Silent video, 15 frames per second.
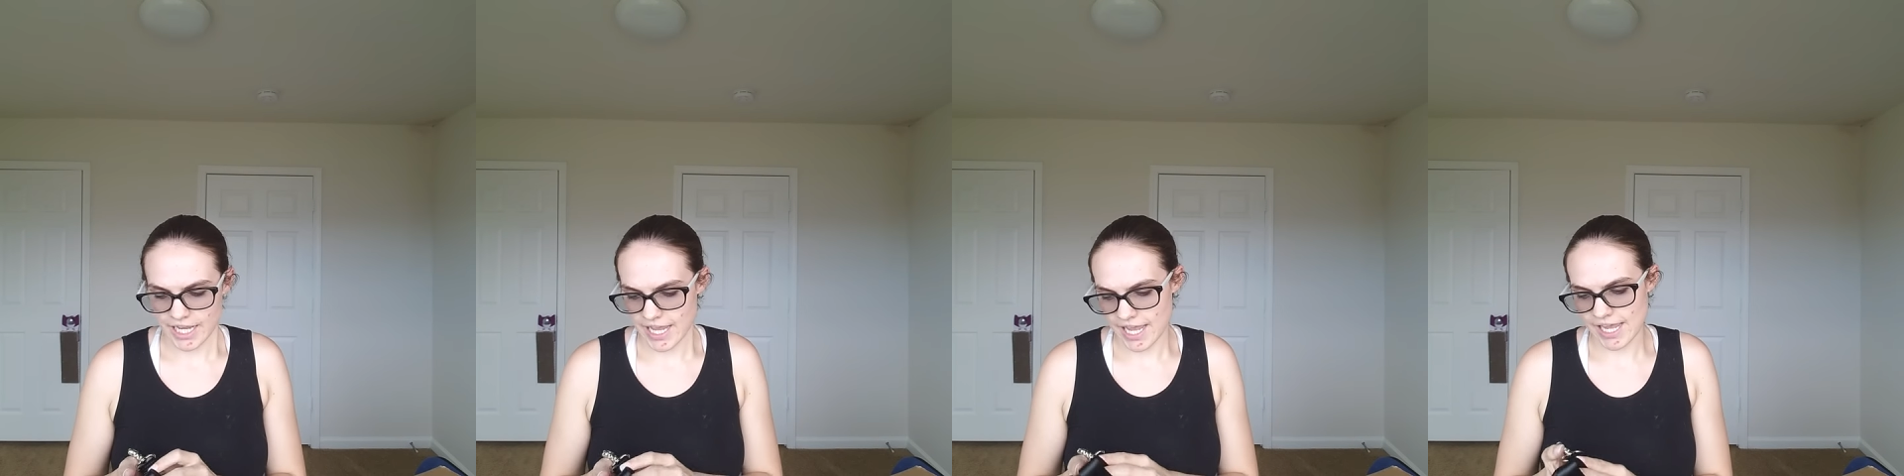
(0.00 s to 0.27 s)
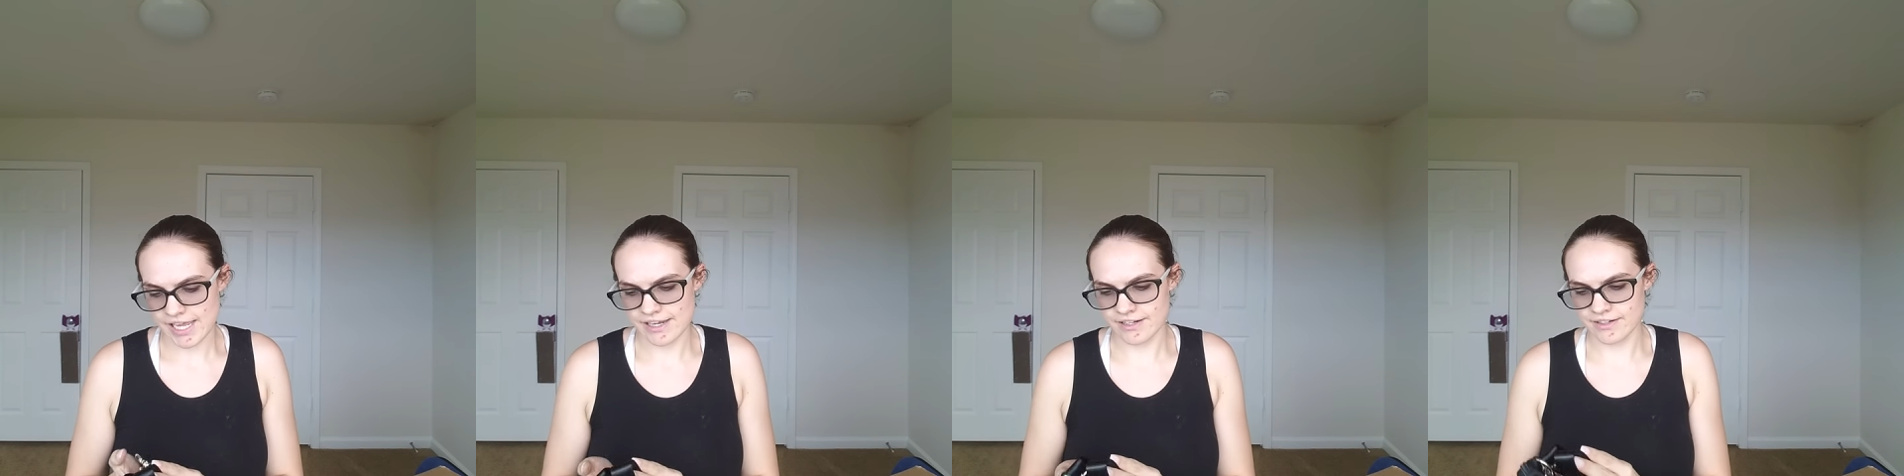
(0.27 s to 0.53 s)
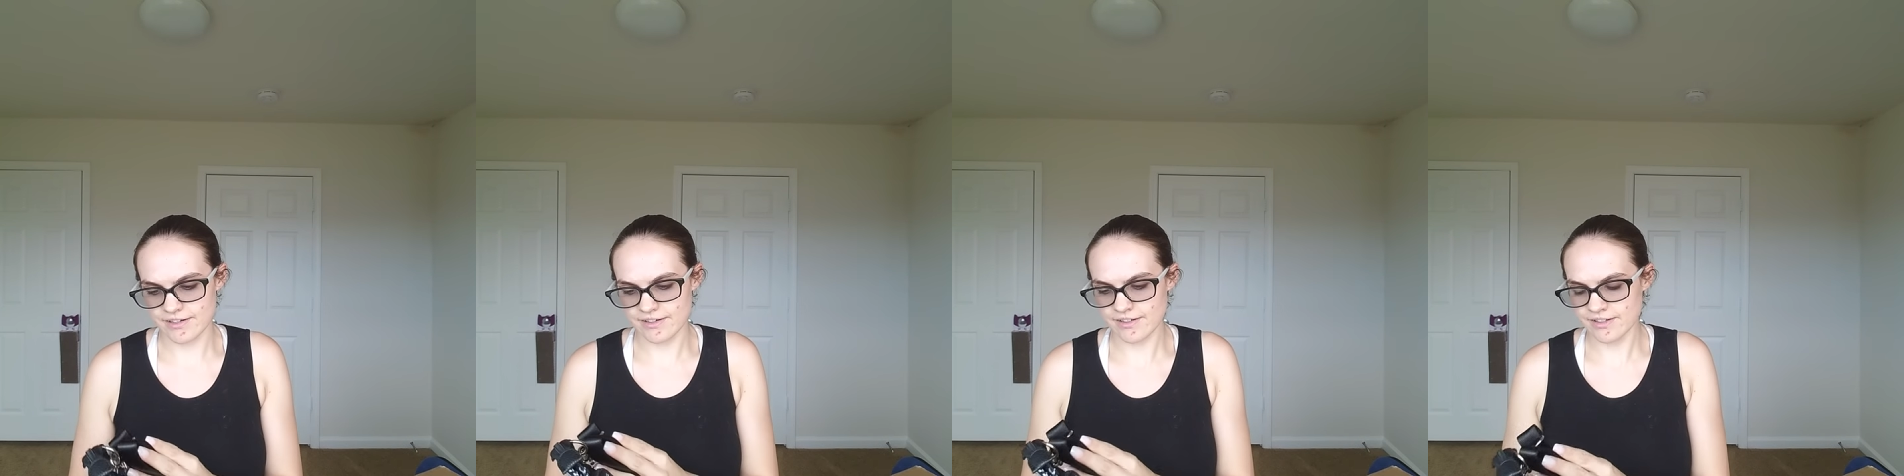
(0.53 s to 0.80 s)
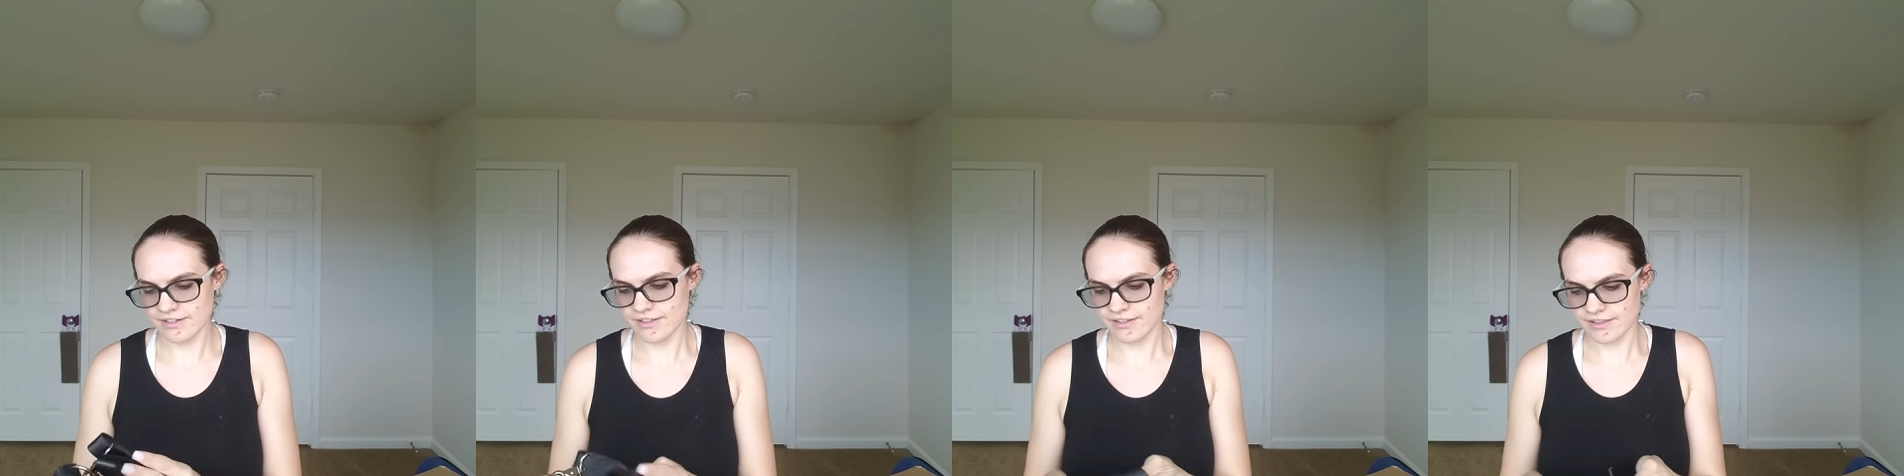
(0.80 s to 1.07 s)
and
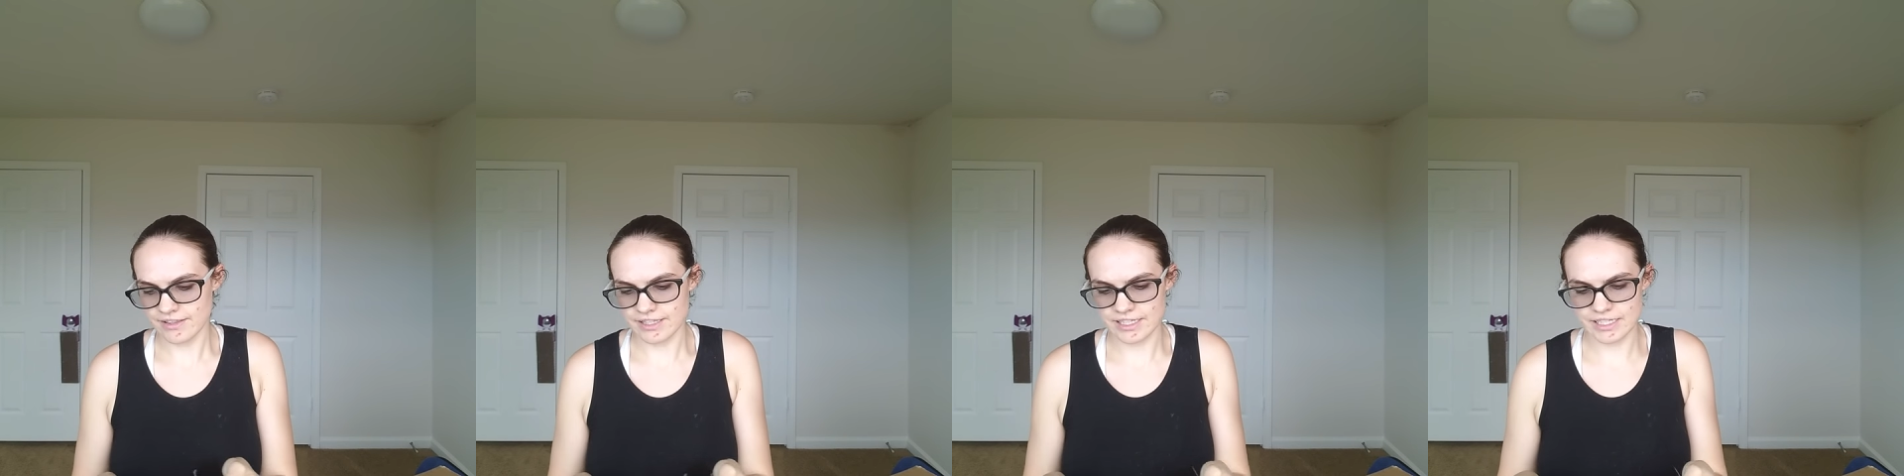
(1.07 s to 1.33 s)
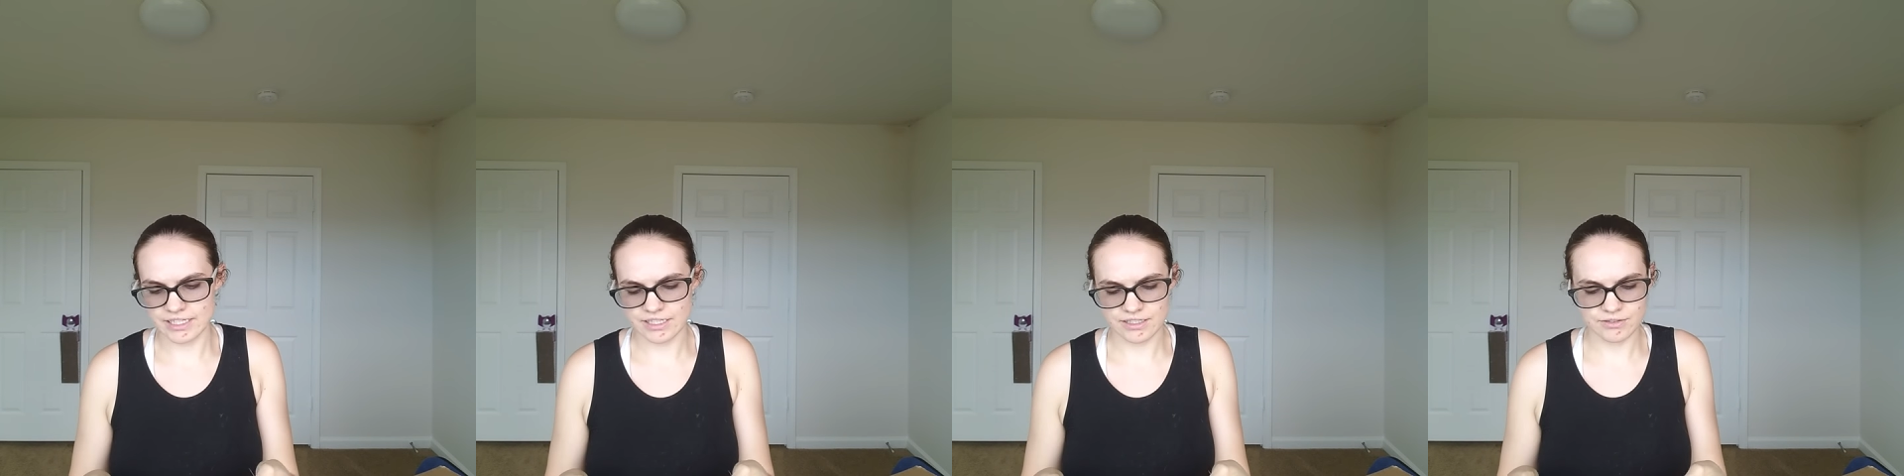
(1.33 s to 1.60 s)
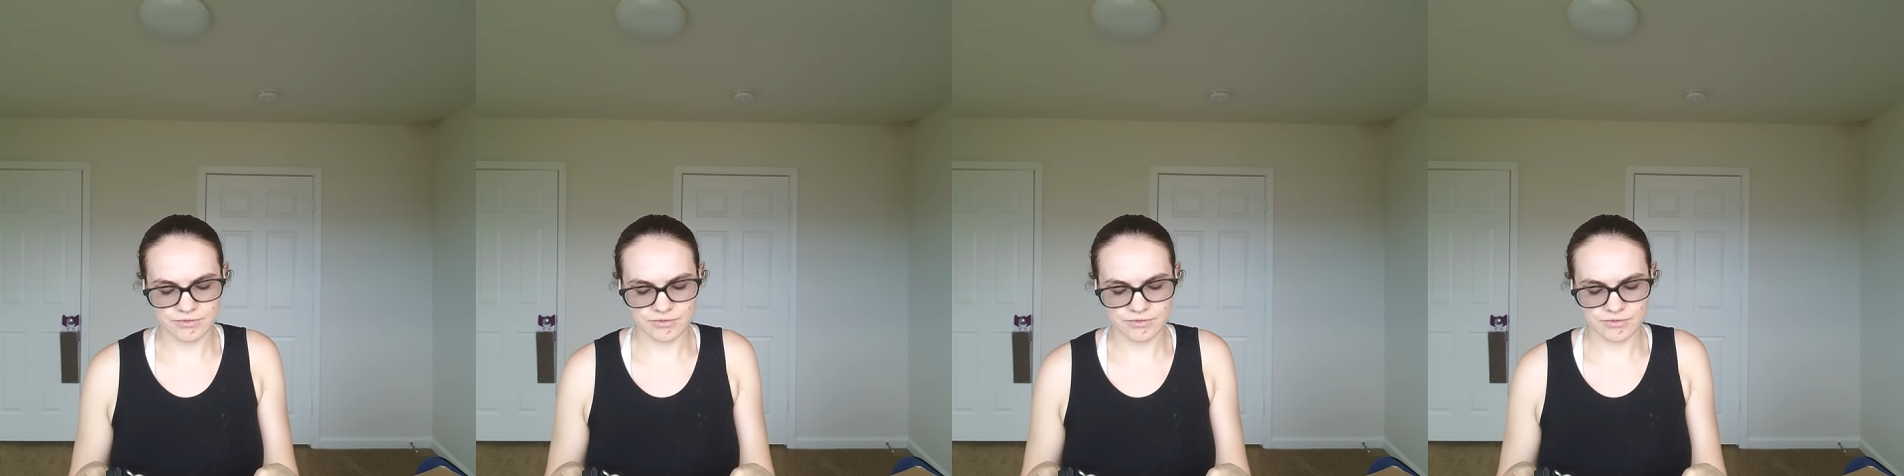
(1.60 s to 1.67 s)
the,